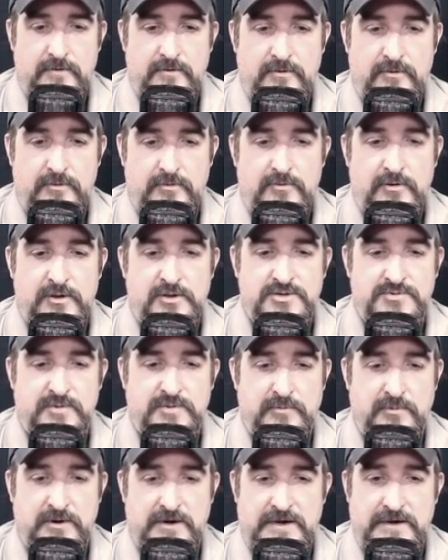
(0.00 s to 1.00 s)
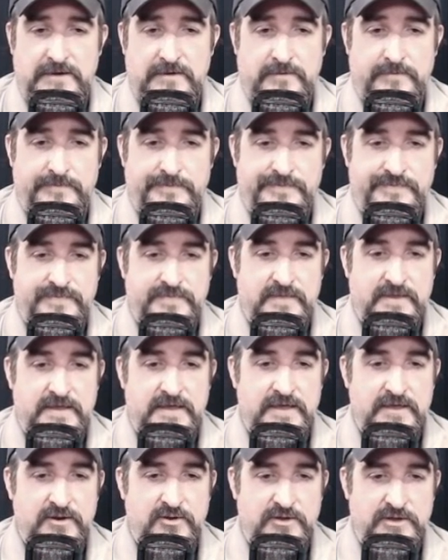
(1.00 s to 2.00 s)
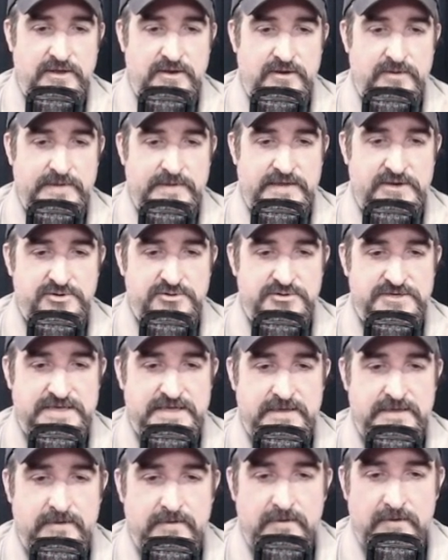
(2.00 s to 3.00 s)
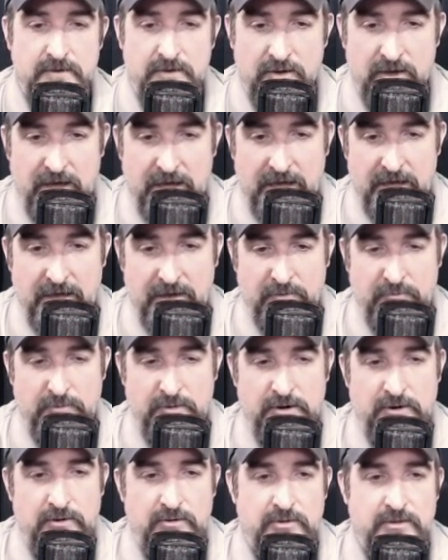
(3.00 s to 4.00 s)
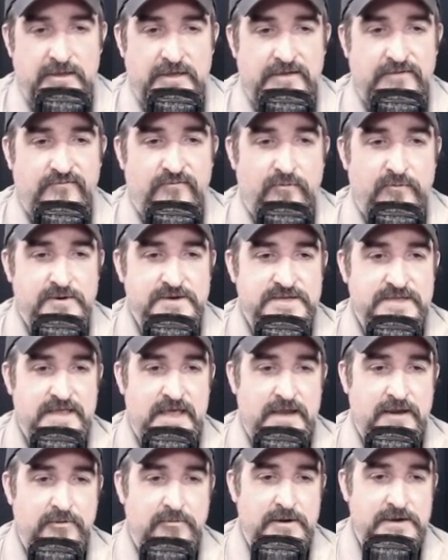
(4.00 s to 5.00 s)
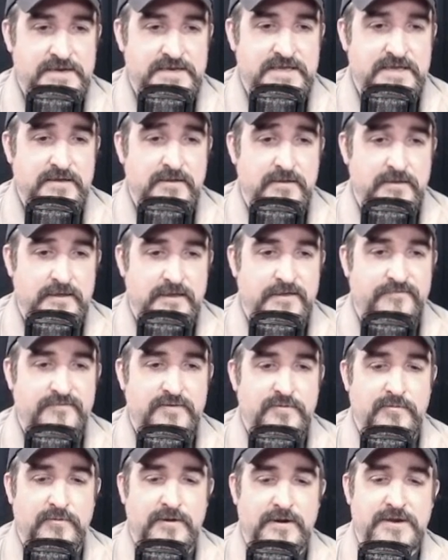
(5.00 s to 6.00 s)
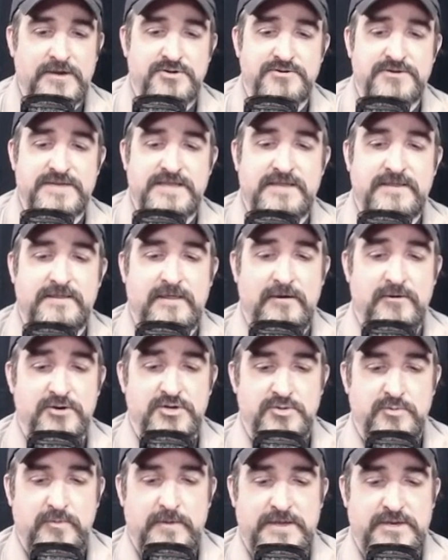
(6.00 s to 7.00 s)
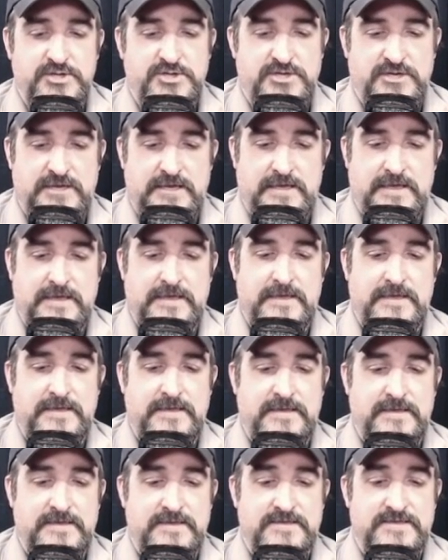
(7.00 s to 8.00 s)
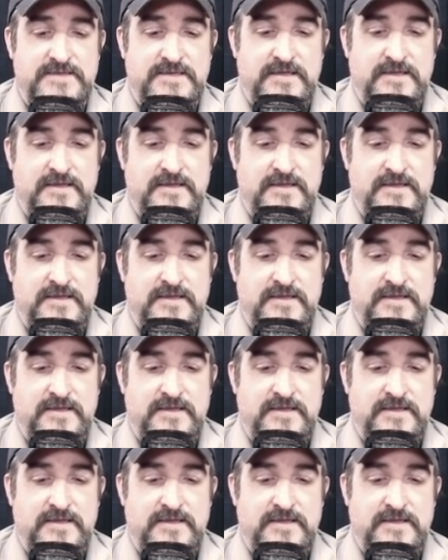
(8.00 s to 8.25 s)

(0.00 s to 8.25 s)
who knows what we're going to do. It'll be interesting. We are looking forward to that a great deal. If you are interested, their Twitch is